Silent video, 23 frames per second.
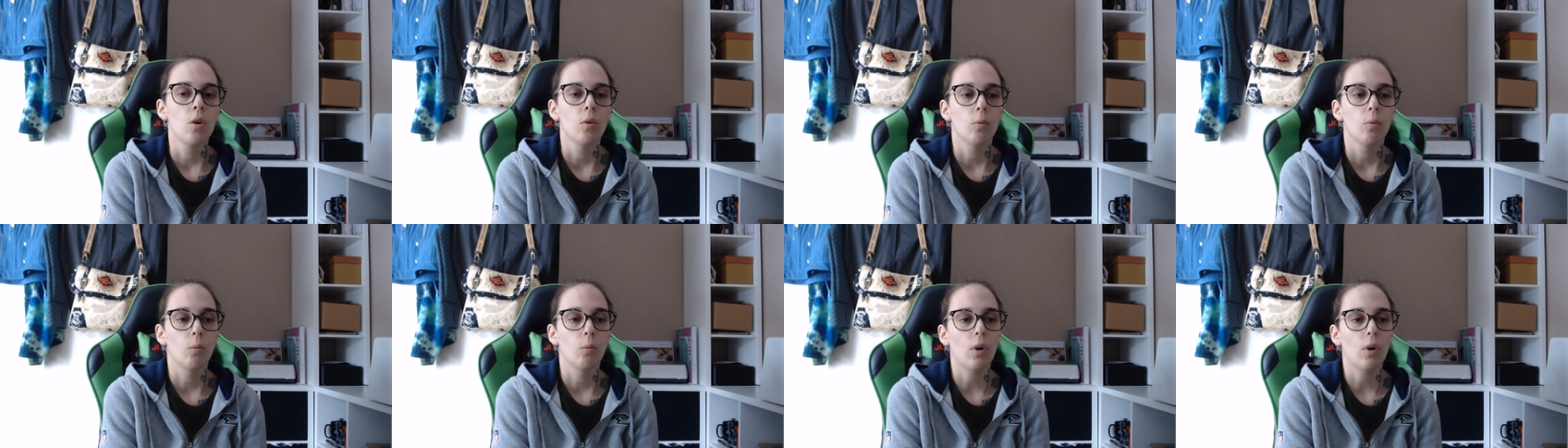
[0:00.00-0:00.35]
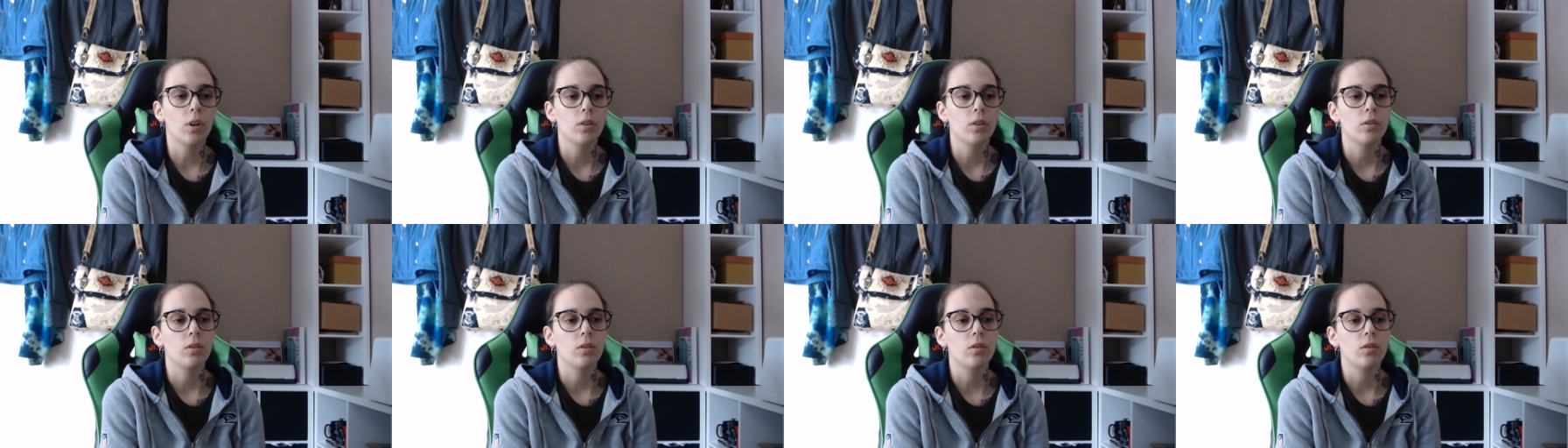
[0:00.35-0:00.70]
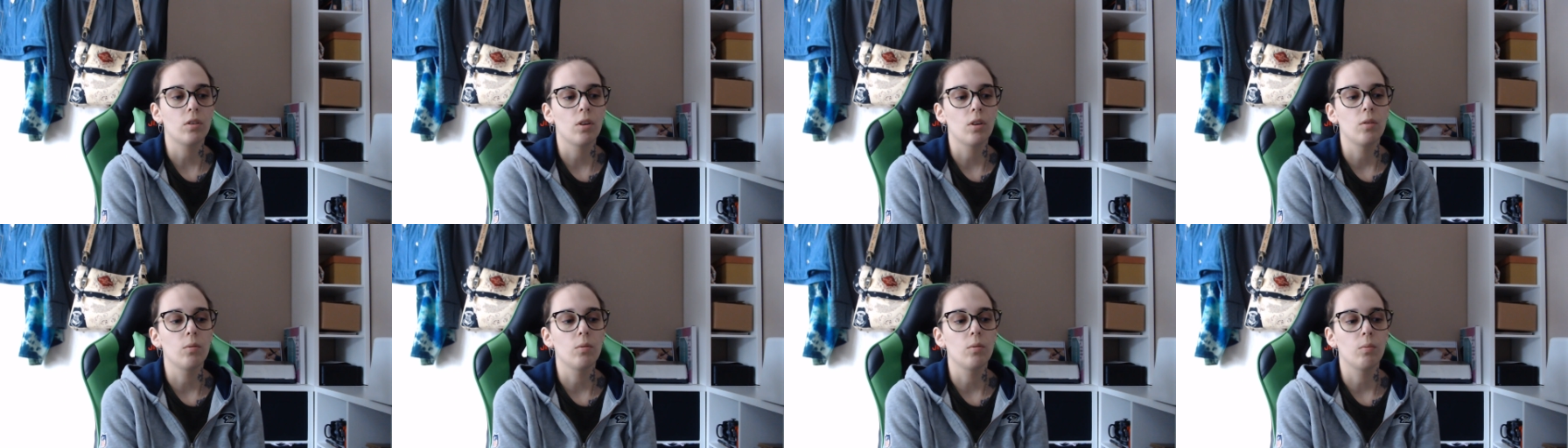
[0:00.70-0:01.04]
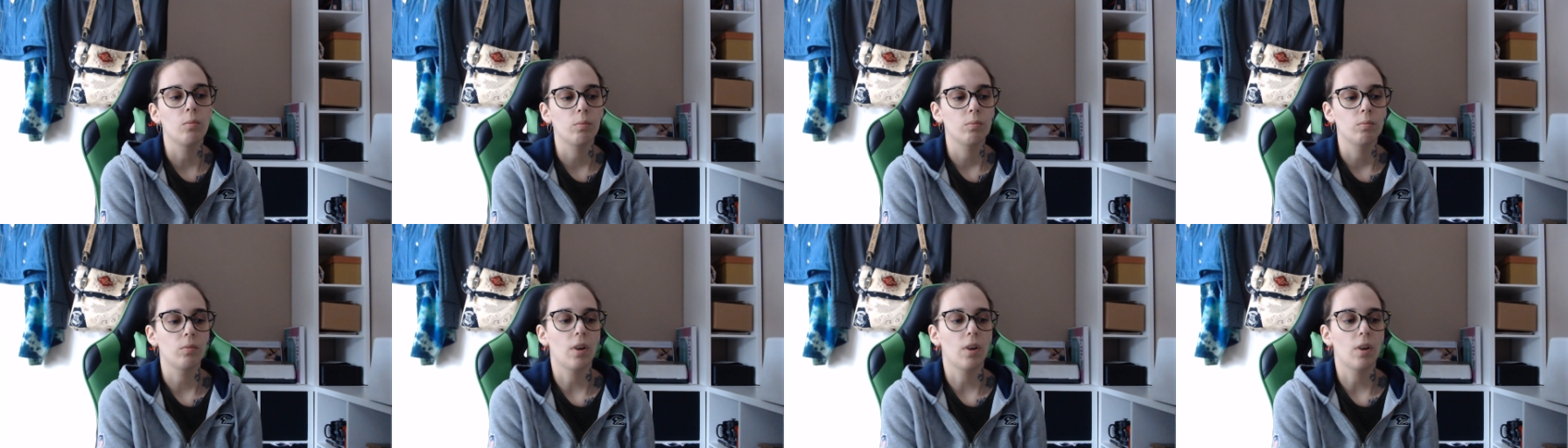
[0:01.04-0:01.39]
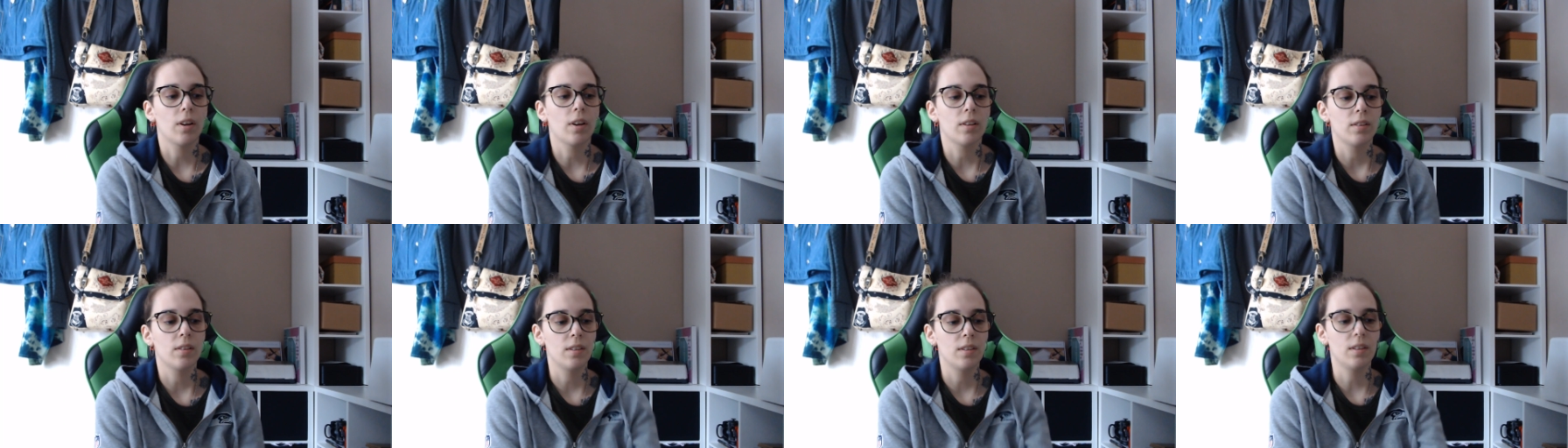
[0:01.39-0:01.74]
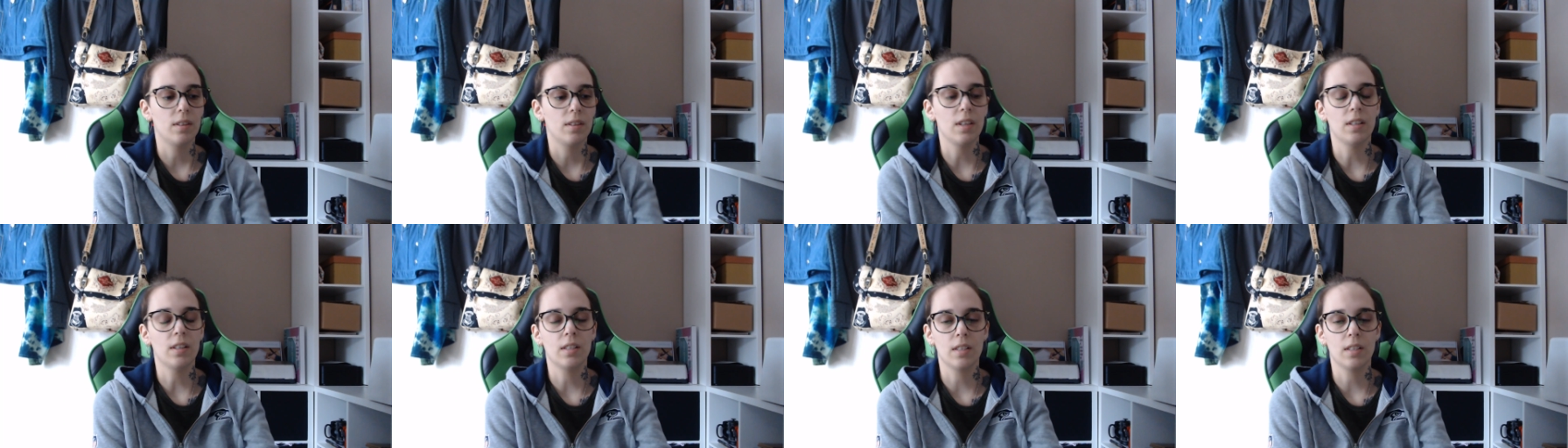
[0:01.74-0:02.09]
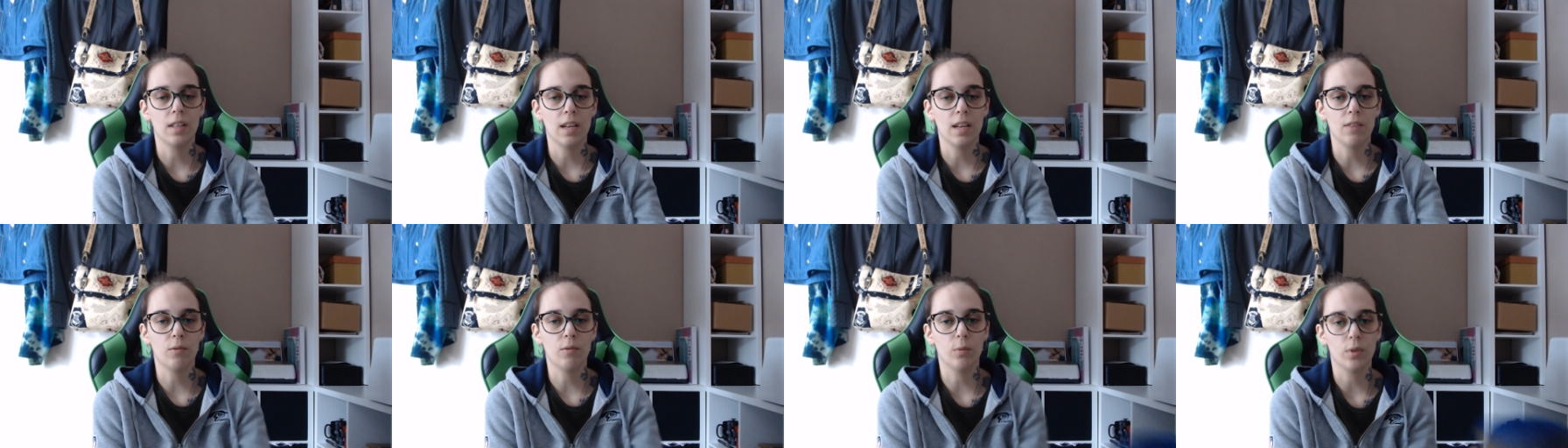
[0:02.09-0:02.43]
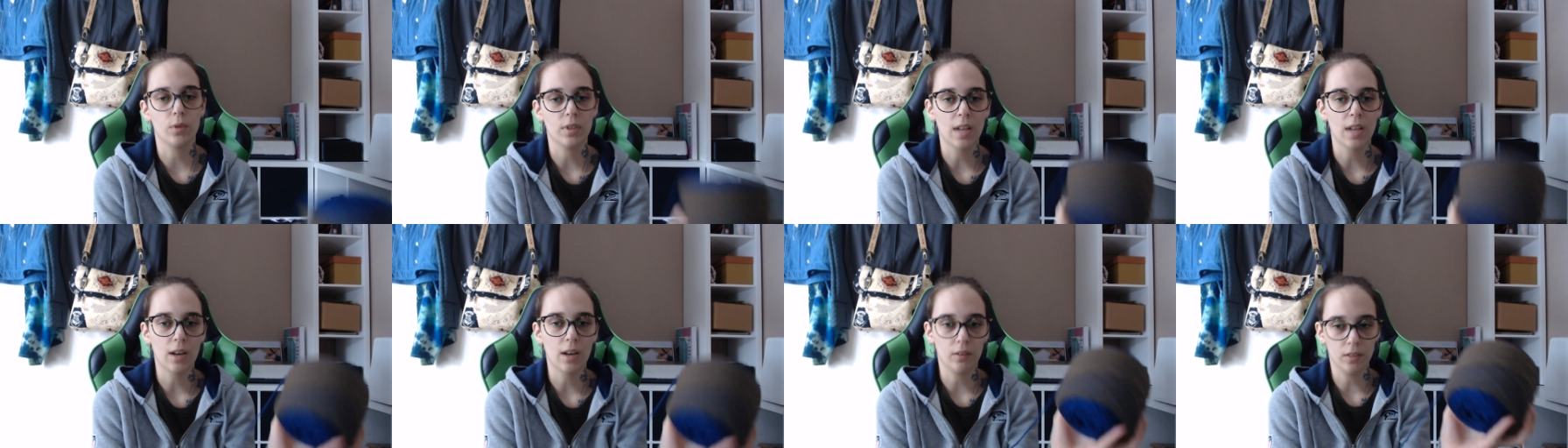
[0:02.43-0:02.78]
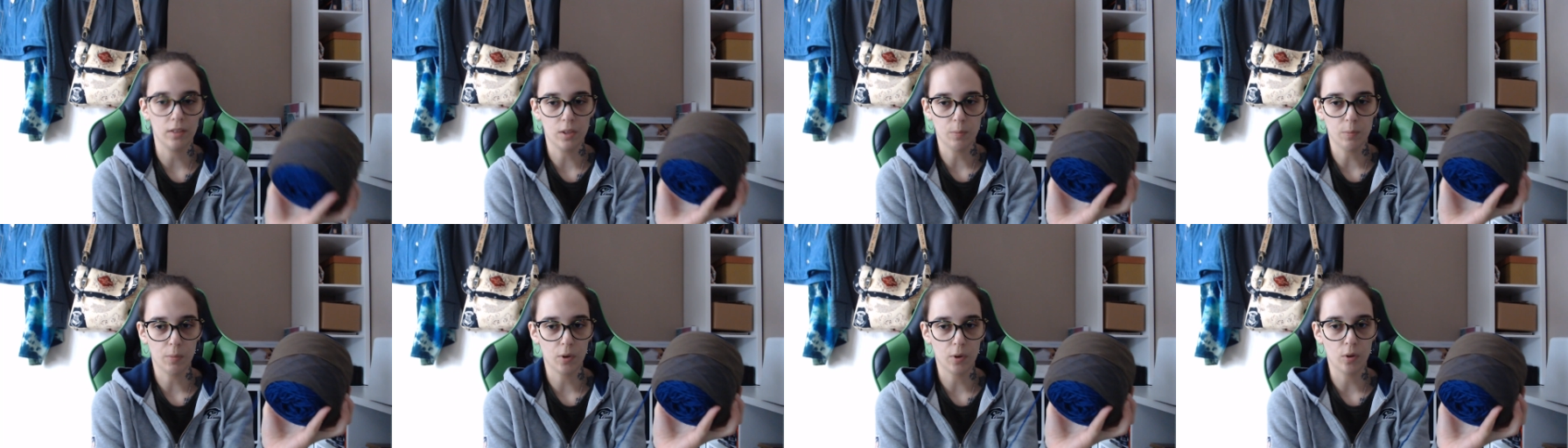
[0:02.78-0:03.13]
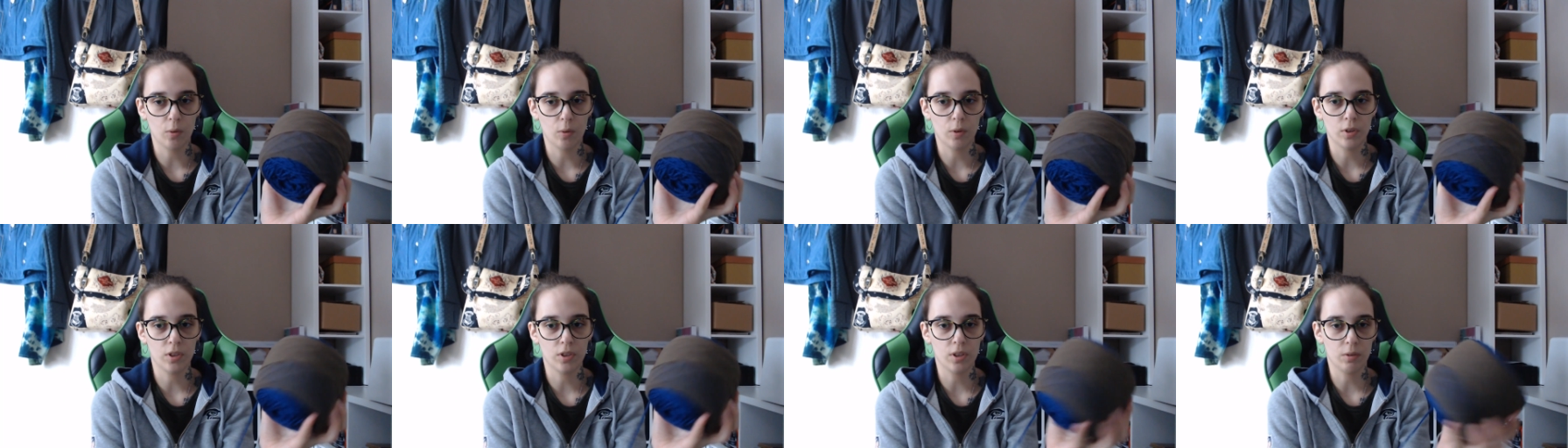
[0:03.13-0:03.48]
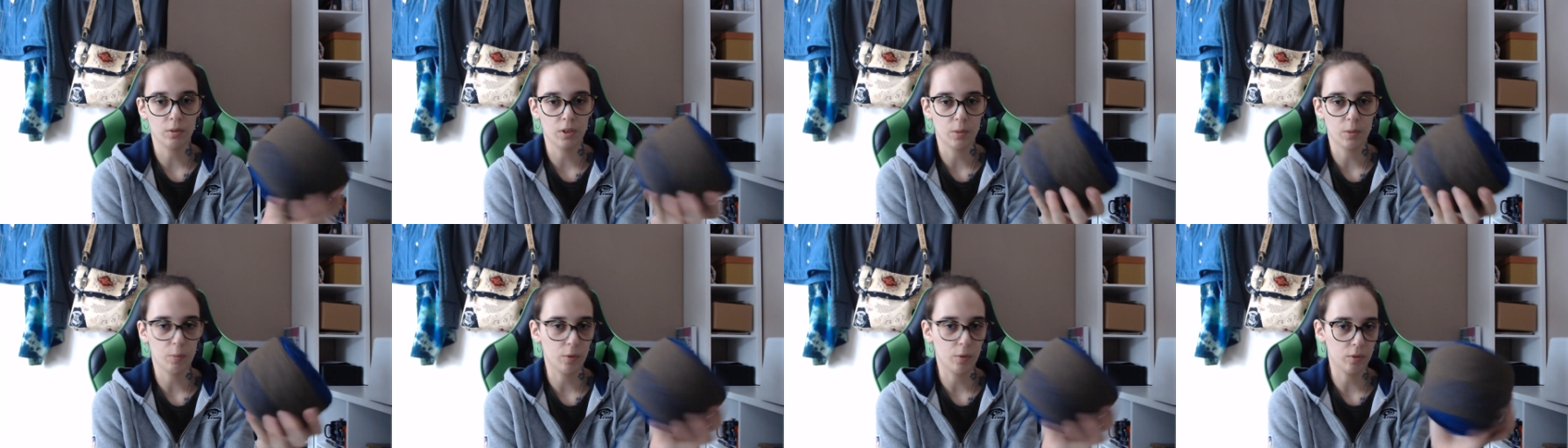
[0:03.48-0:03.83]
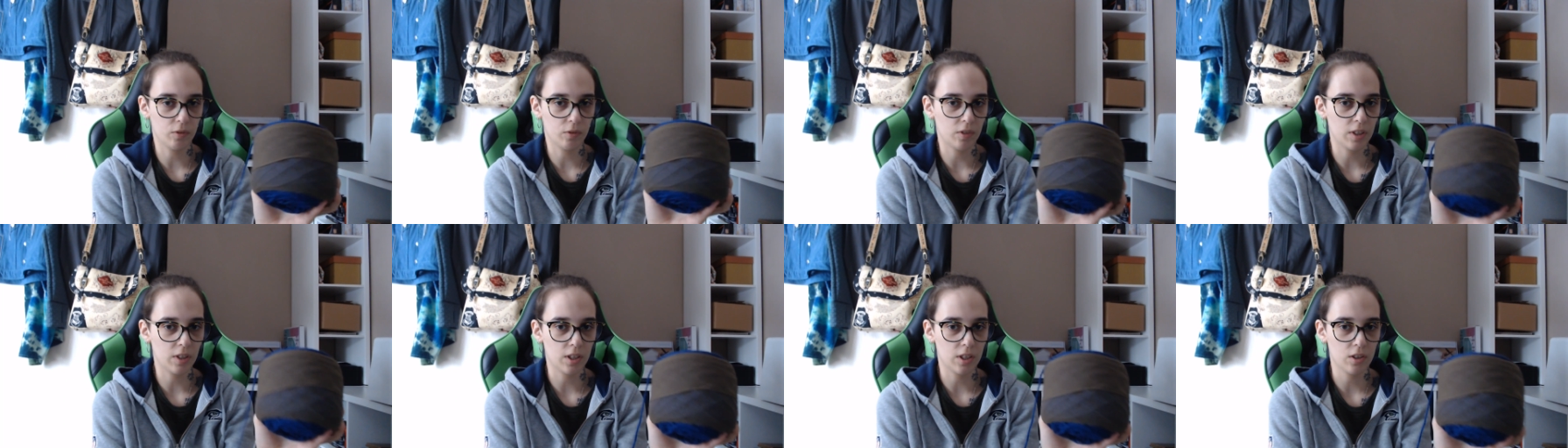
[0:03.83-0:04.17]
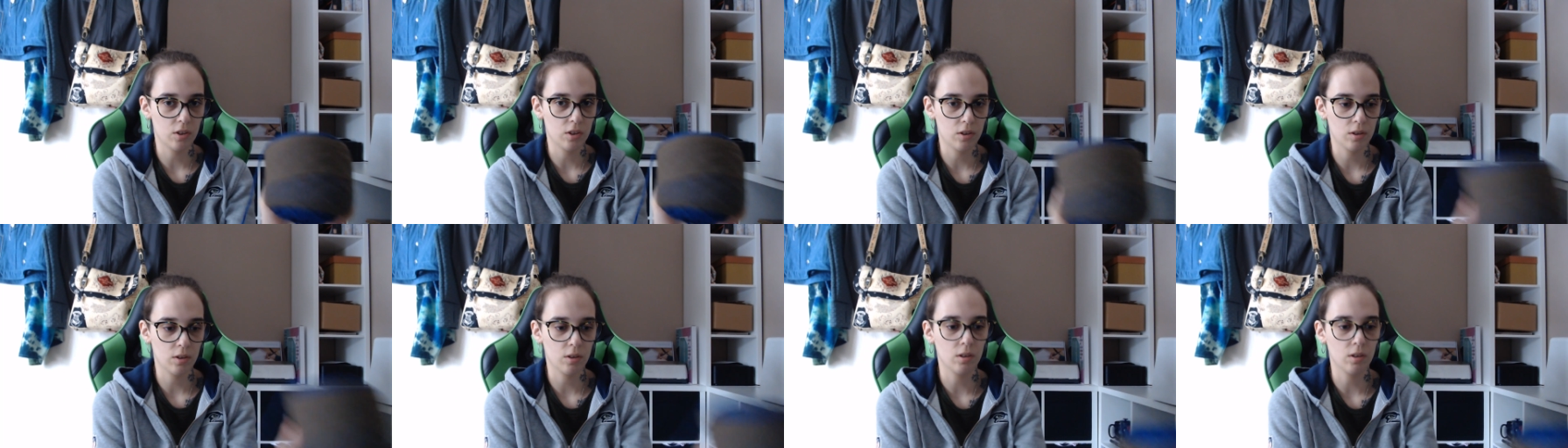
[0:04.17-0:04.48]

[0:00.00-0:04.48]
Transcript: like this sleeve will stay on this ball until this ball's finished.